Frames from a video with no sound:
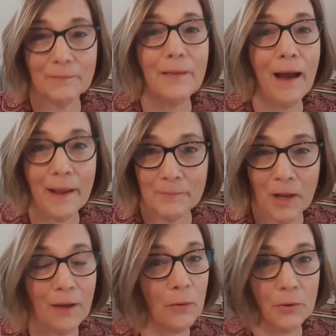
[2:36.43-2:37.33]
I'm
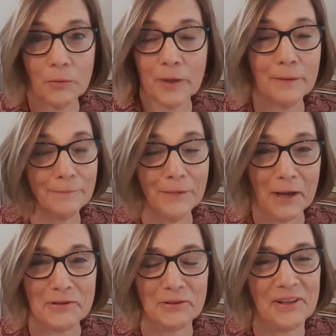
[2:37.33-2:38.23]
not ordering
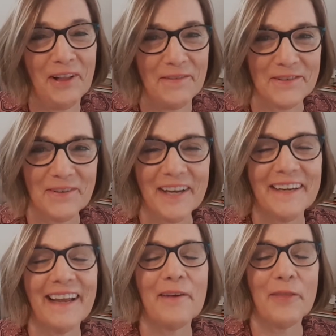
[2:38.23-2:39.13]
nitrile gloves right
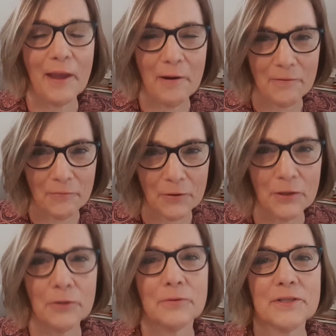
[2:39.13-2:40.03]
now. They are for
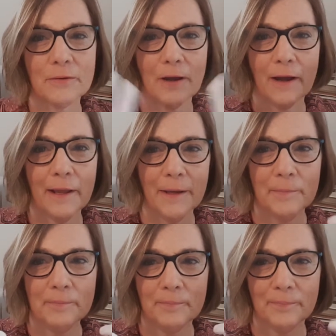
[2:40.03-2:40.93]
you. So I
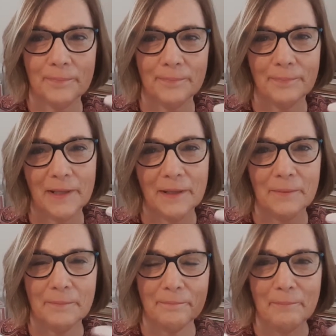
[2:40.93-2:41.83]
am
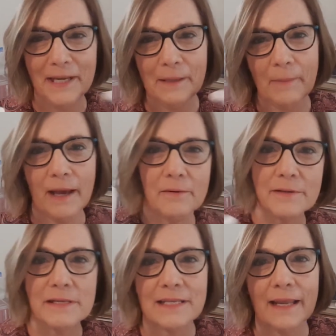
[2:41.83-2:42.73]
being Minnie
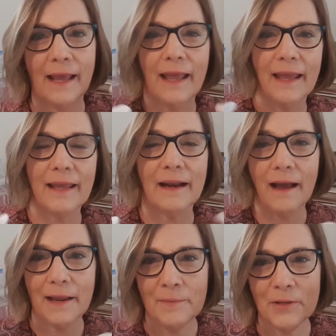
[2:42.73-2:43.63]
Mouse and I
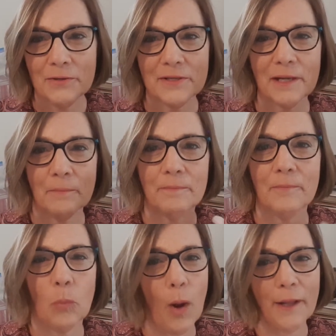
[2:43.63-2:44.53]
am using
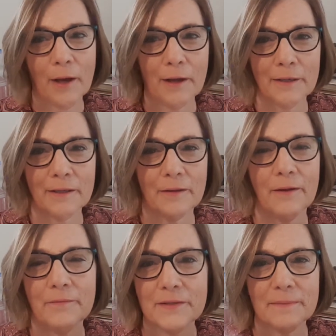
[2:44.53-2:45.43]
white cotton
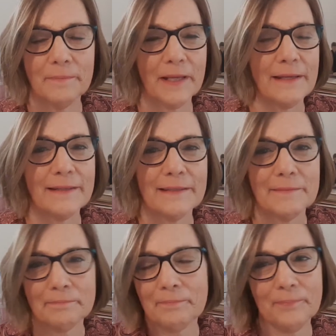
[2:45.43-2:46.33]
gloves because
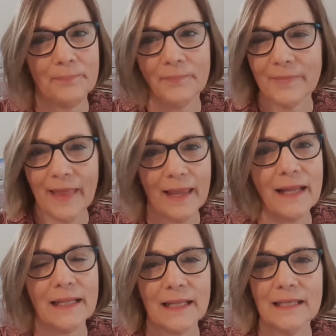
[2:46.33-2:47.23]
they
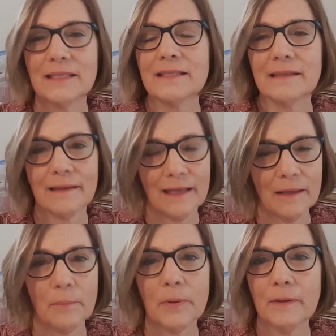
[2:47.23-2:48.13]
at least
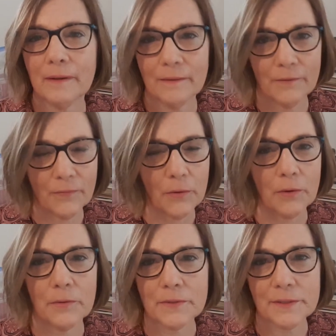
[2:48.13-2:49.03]
keep the
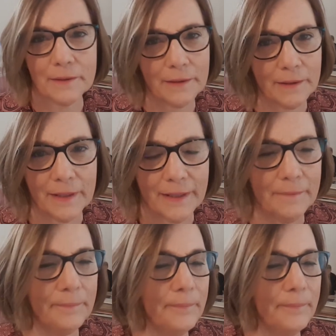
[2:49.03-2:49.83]
photos clean.